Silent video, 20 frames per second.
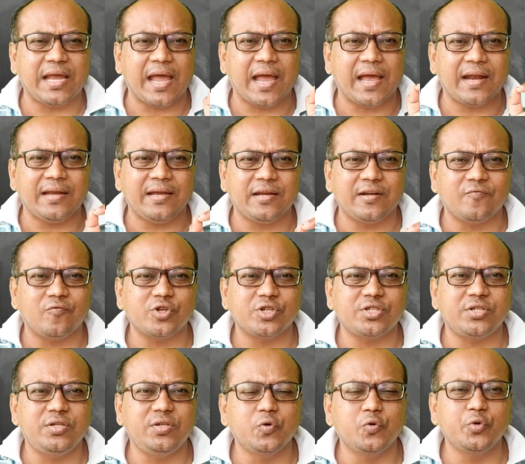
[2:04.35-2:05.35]
and it
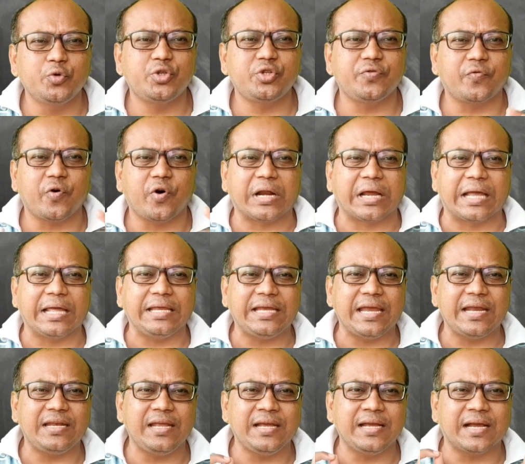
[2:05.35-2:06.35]
was used for
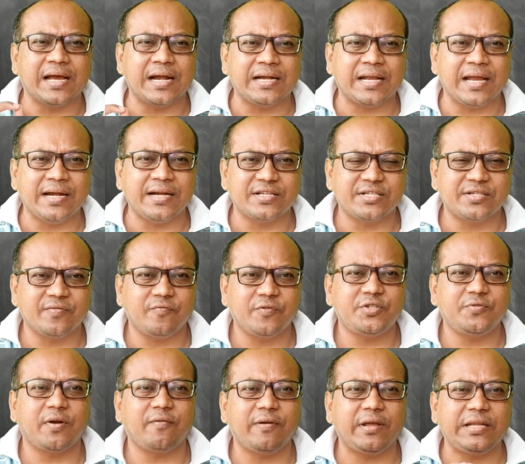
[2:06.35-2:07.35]
creating contents which
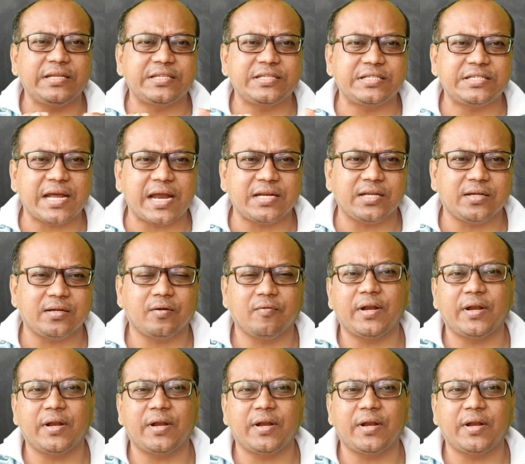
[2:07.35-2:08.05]
were very static.